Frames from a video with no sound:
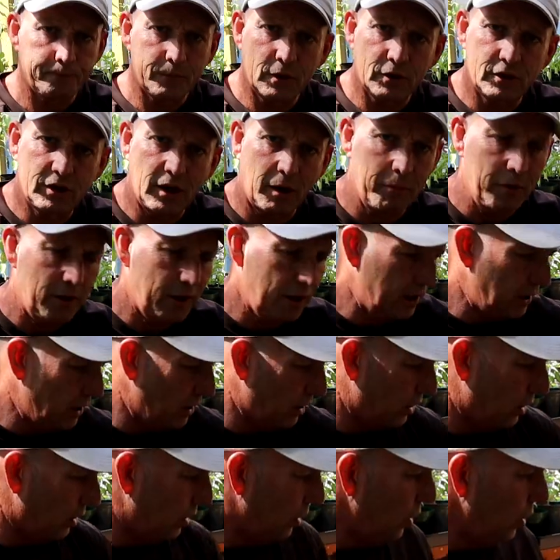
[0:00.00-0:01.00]
some of the
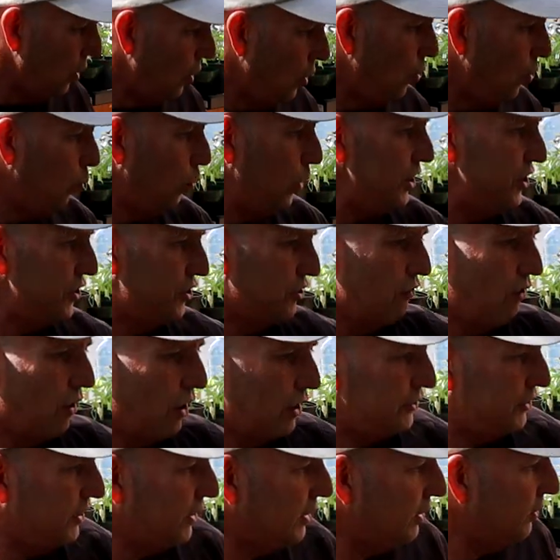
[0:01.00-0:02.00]
uh,
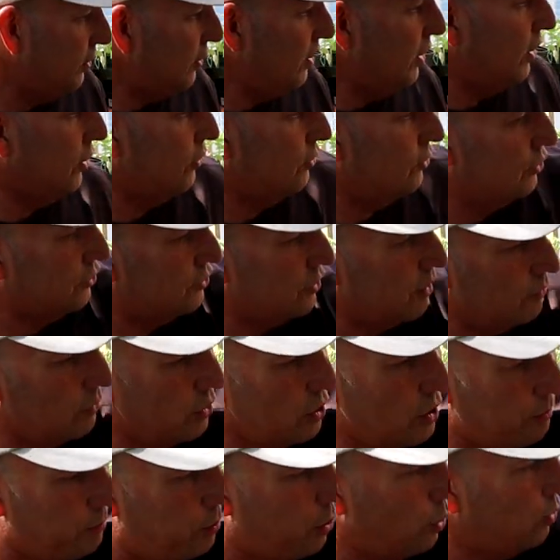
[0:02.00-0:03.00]
winterizing, you know, because I'm
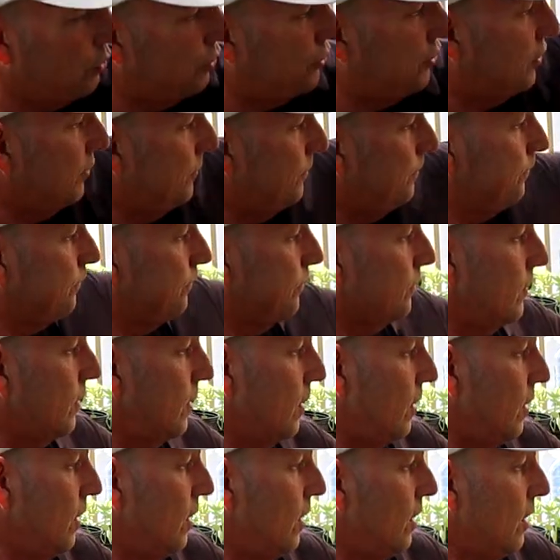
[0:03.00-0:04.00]
going to put
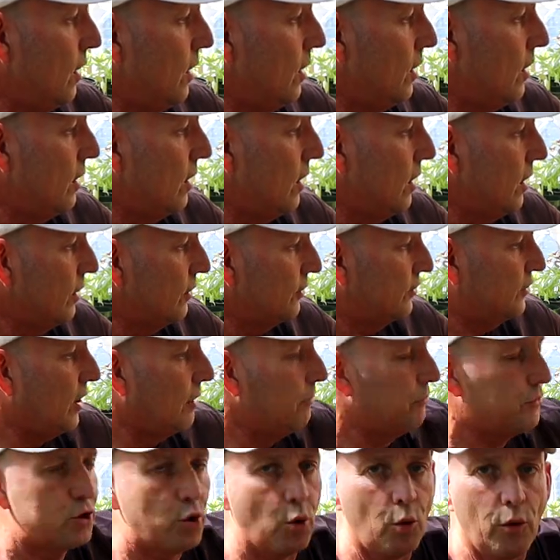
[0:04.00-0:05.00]

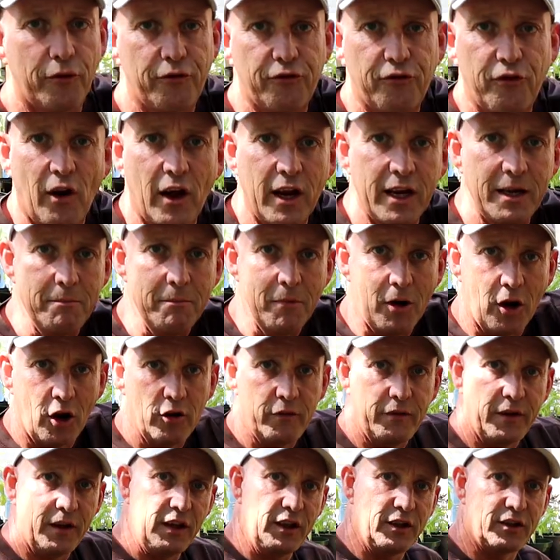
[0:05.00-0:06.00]
some sort of frame
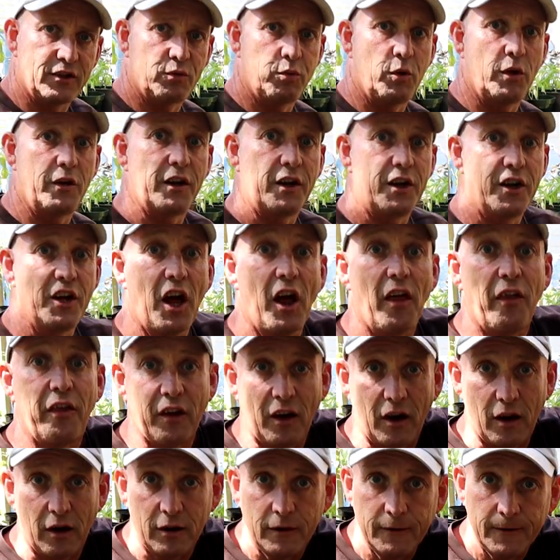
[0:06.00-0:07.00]
over this with
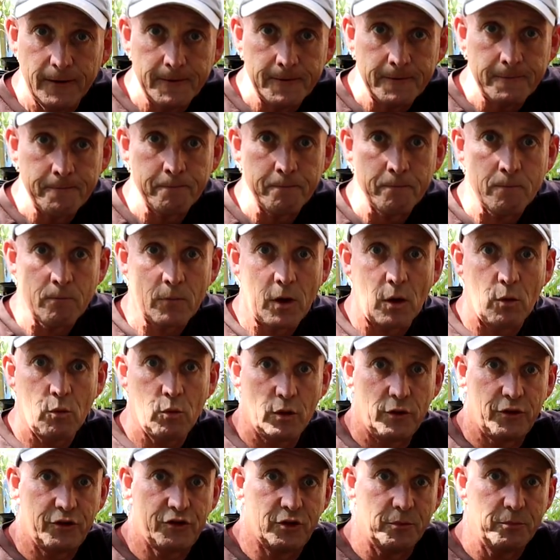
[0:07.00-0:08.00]
another,
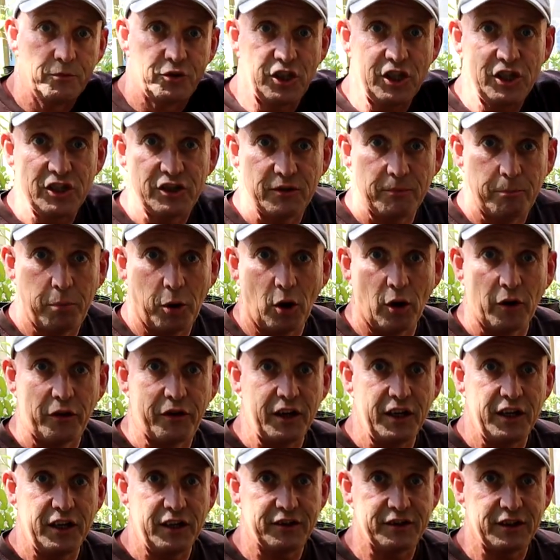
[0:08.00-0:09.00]
with some sheets of
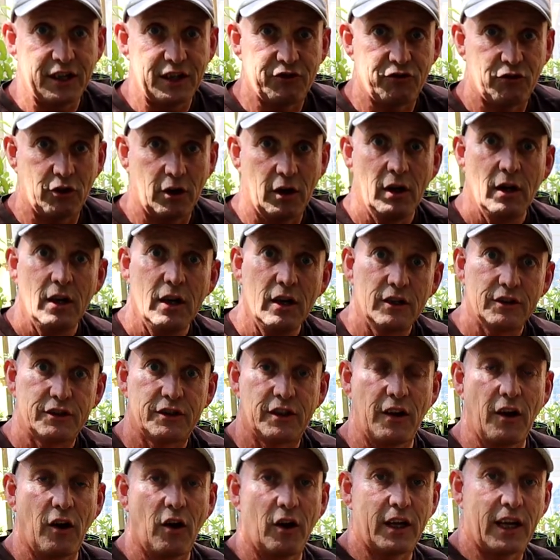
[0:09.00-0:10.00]
polythene, et cetera, so
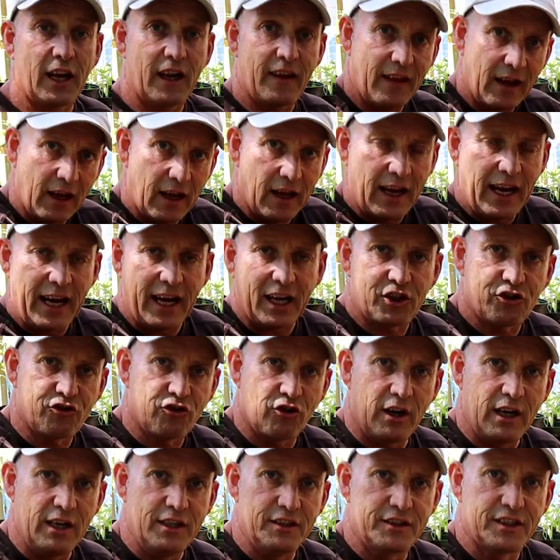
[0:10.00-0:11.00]
that I get that
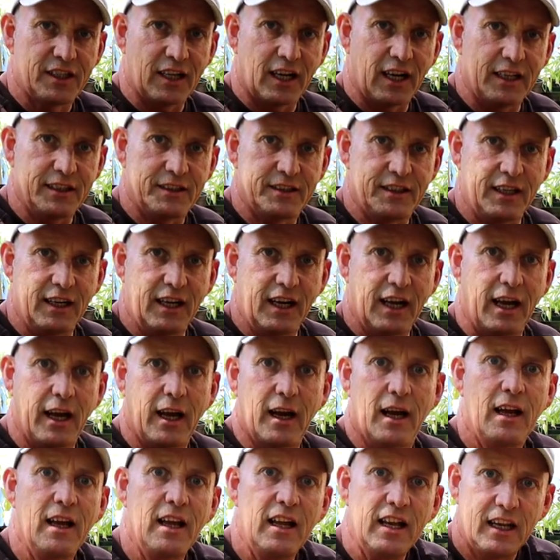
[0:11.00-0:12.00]
extra insulating
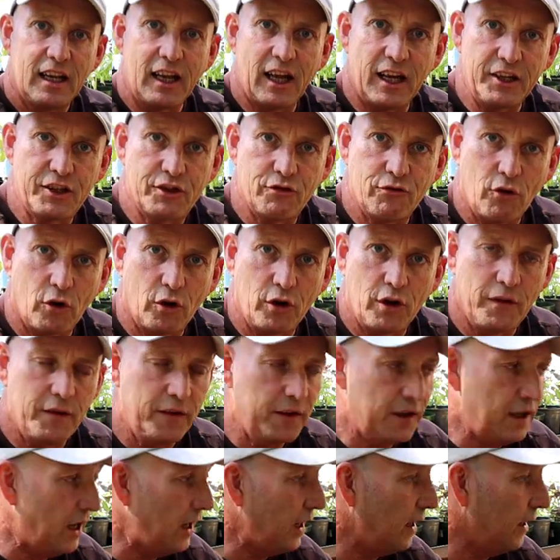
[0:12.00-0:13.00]
layer later on in the
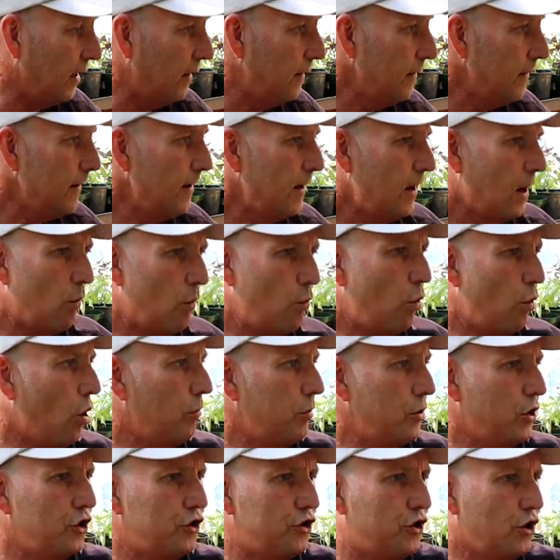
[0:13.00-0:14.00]
year. And what I'm
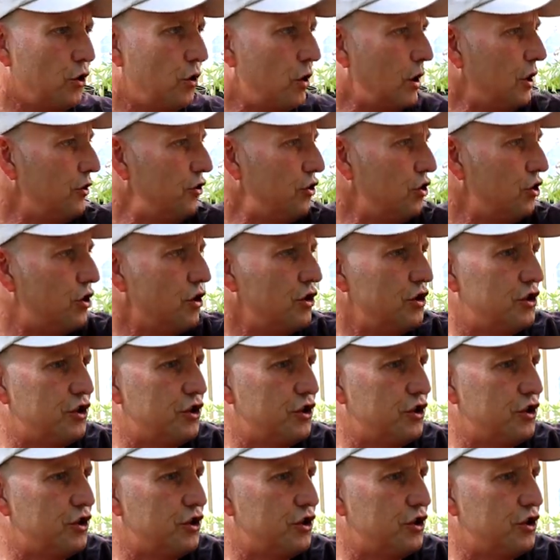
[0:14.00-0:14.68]
going to do is, you can